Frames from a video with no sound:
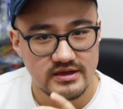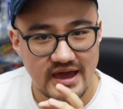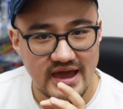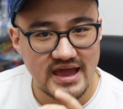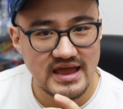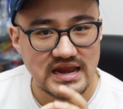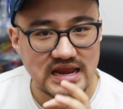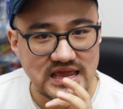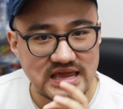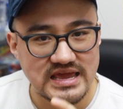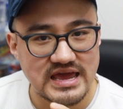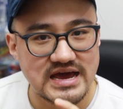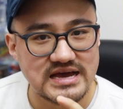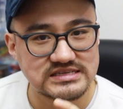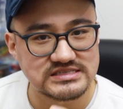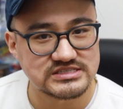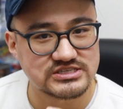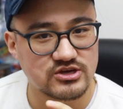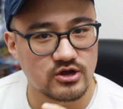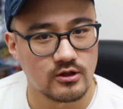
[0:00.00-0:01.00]

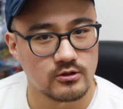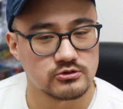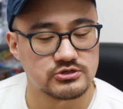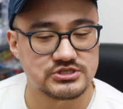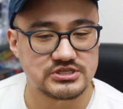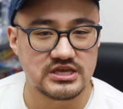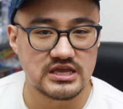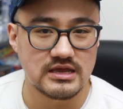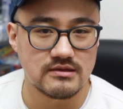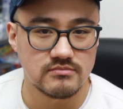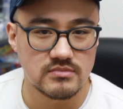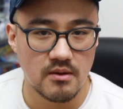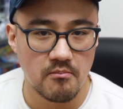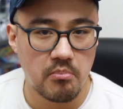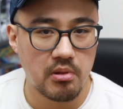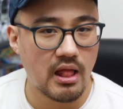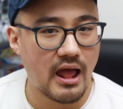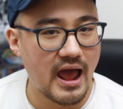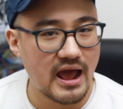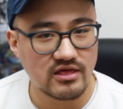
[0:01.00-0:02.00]
NES color scheme, the
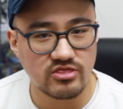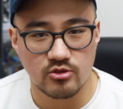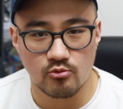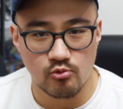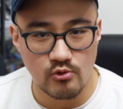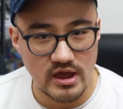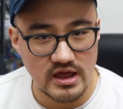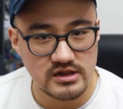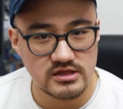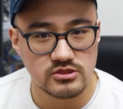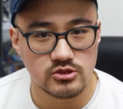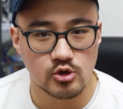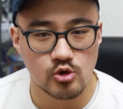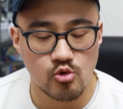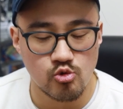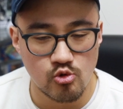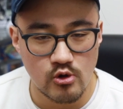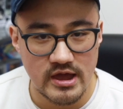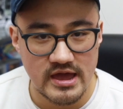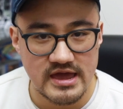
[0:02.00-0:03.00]
black, the red, and the
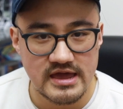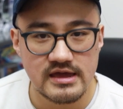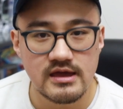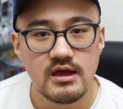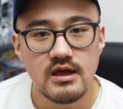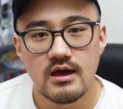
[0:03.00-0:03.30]
gray,